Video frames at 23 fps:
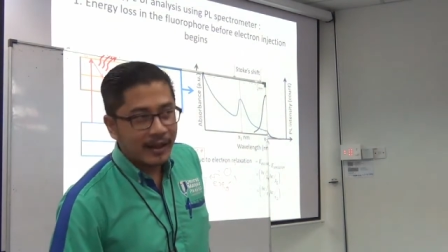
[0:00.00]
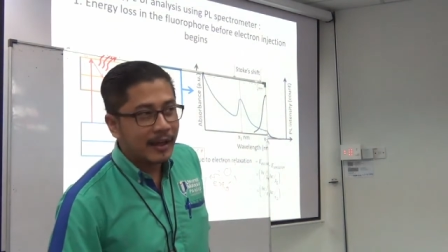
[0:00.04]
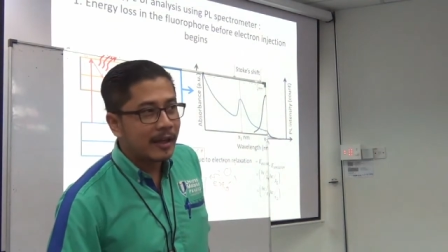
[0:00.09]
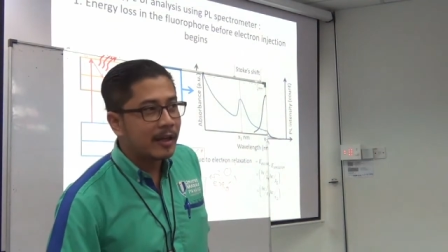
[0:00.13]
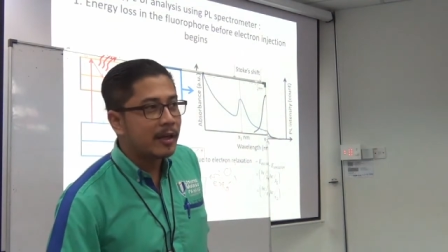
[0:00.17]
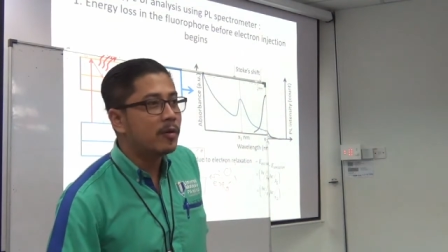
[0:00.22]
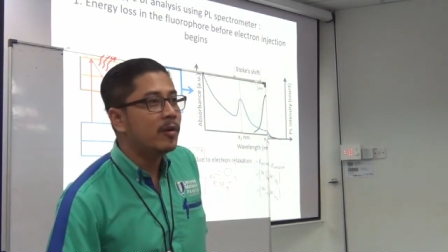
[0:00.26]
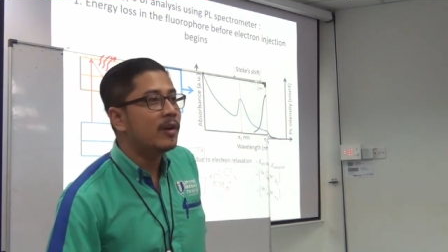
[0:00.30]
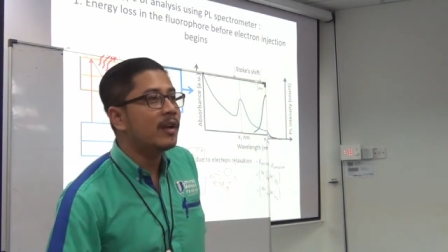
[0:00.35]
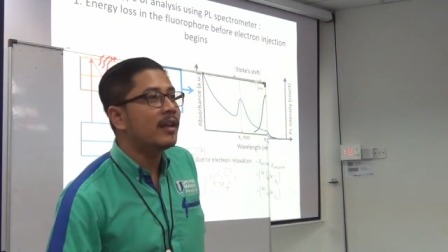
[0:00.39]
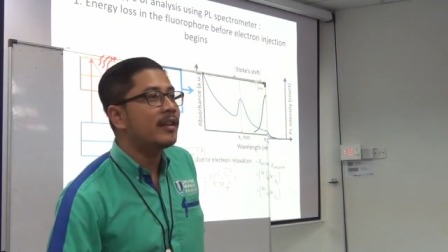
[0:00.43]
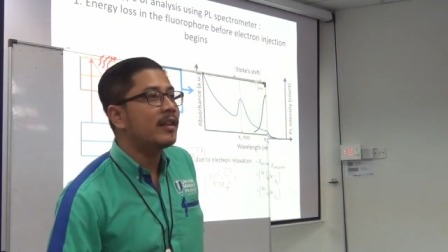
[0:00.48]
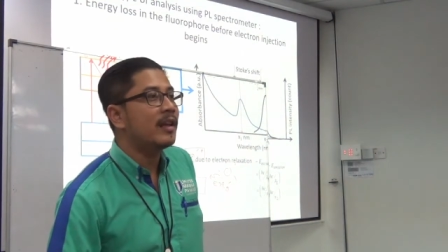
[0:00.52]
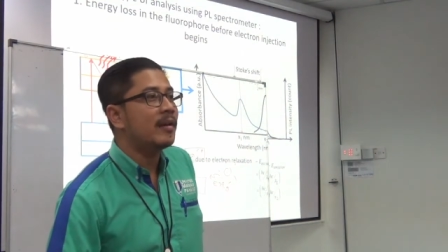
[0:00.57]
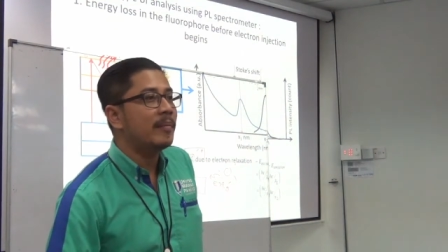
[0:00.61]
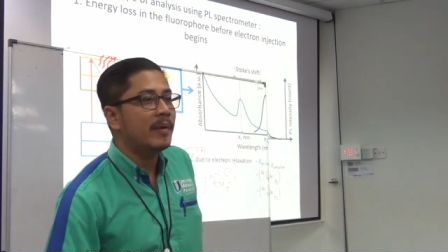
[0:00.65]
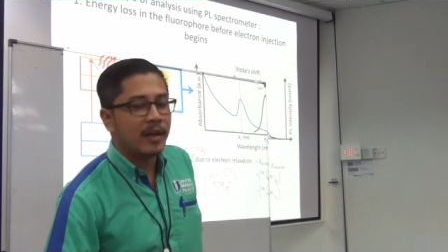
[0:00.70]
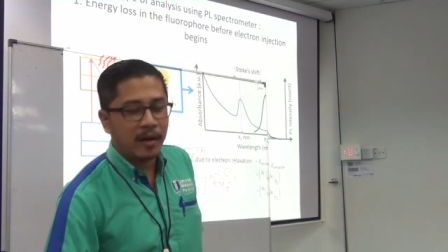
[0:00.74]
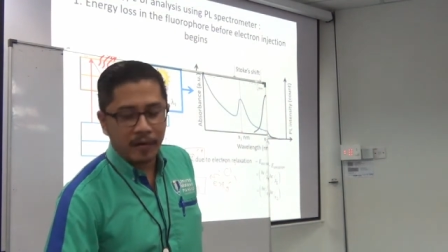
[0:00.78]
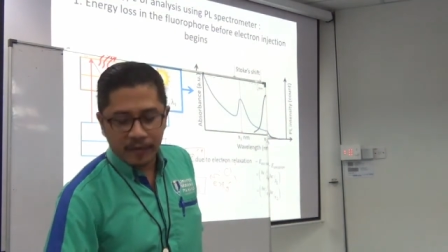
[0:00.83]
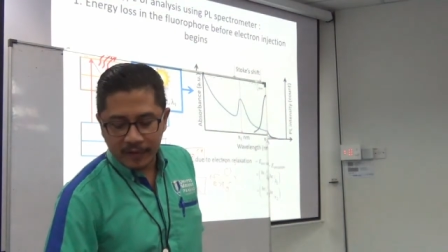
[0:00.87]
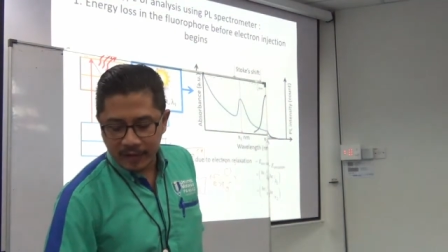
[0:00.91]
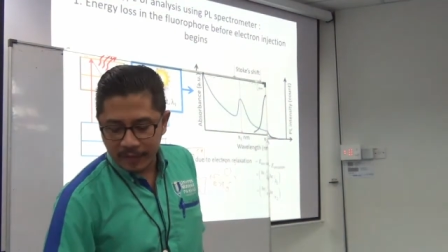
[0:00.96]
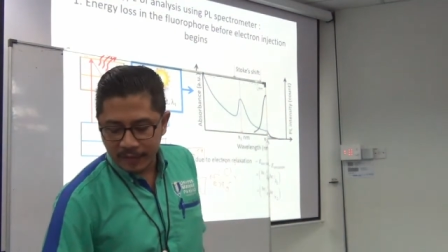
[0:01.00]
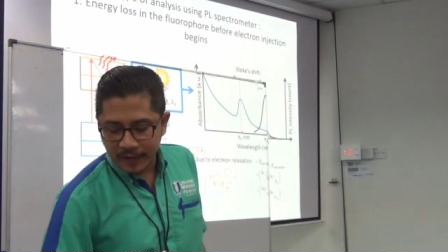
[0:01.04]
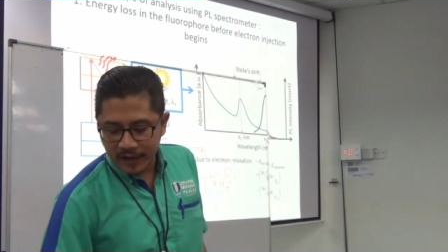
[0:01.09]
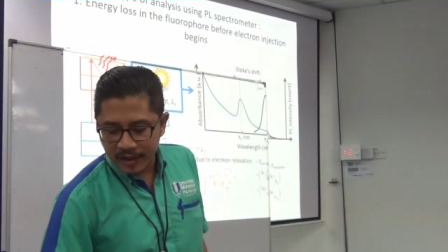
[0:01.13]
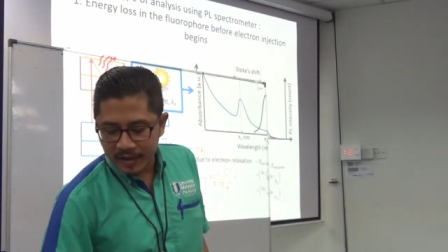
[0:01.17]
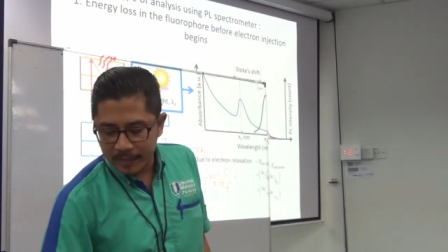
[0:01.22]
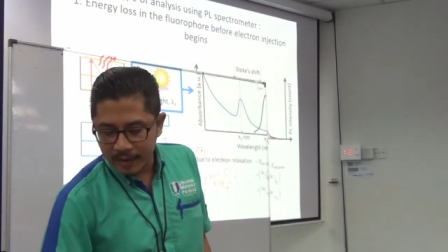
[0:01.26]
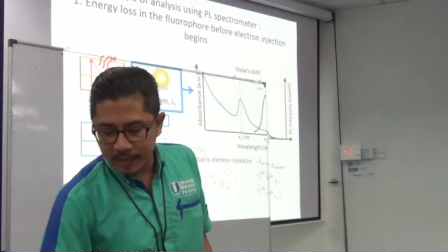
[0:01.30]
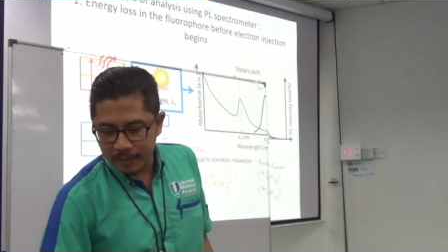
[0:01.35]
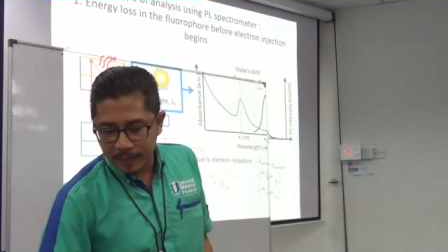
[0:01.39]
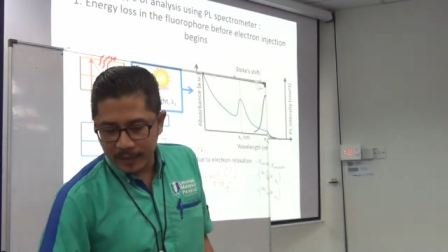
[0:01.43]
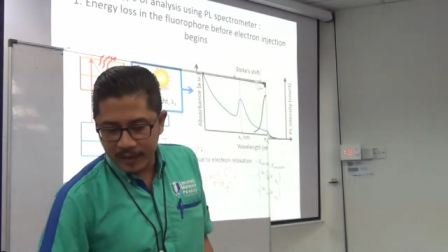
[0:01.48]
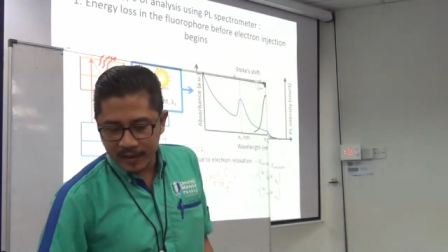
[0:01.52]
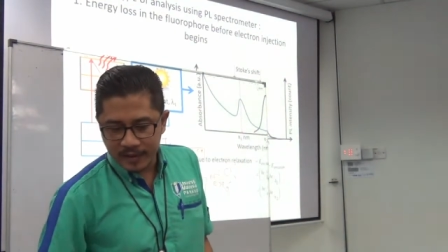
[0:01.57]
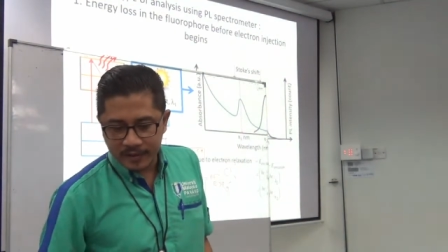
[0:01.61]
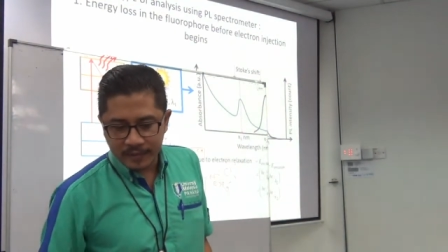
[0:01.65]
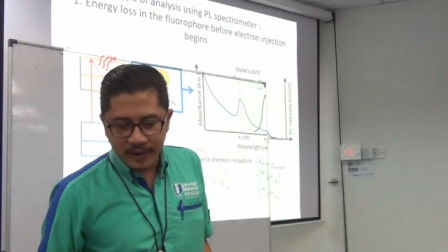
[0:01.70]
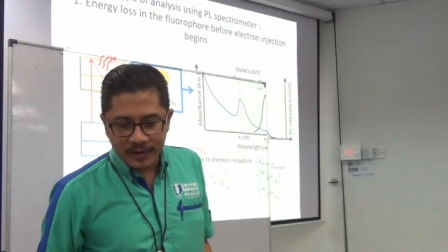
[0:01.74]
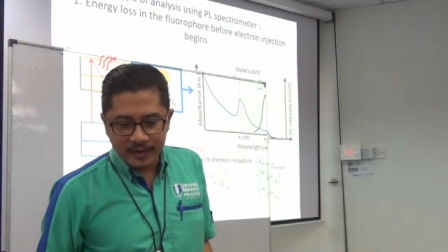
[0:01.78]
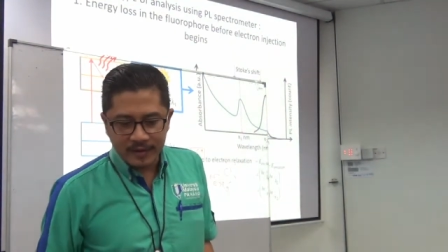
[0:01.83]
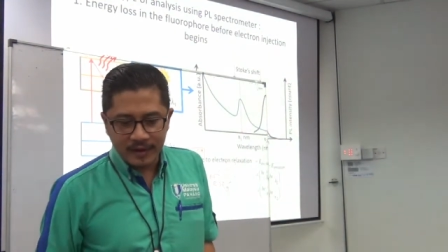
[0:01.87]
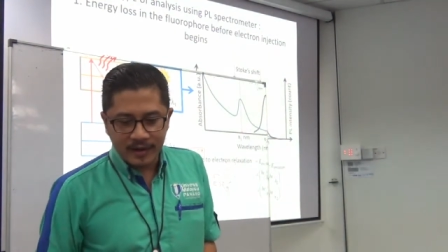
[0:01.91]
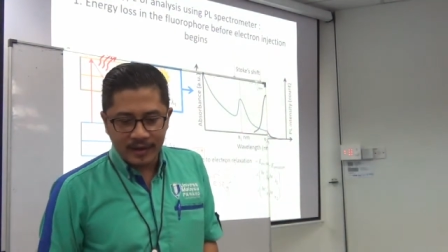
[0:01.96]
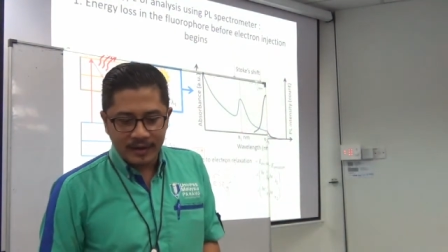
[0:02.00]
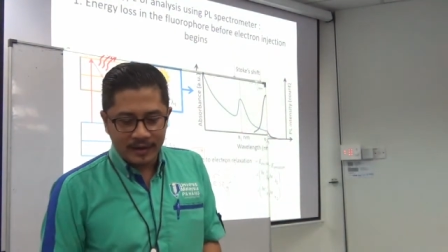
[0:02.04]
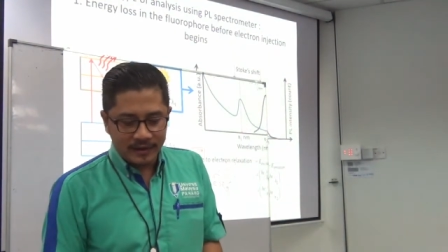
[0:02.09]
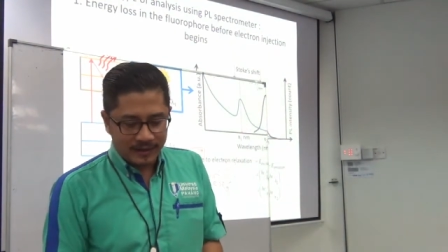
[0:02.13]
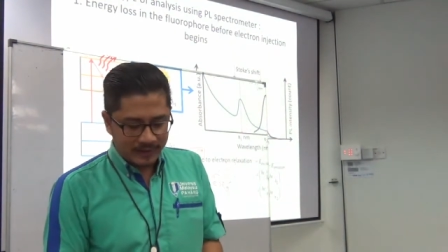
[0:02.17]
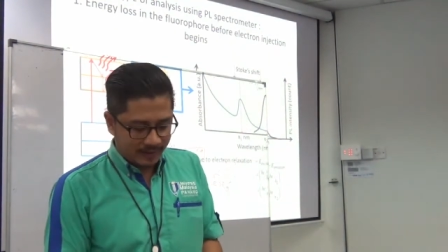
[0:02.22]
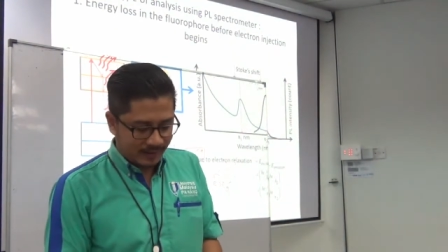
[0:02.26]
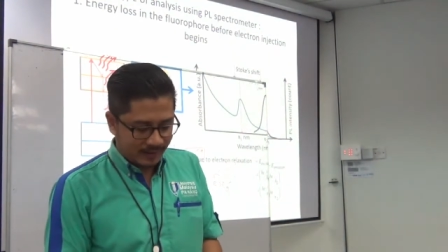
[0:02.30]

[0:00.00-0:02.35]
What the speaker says: Do a little bit of refreshment please, Faizarin.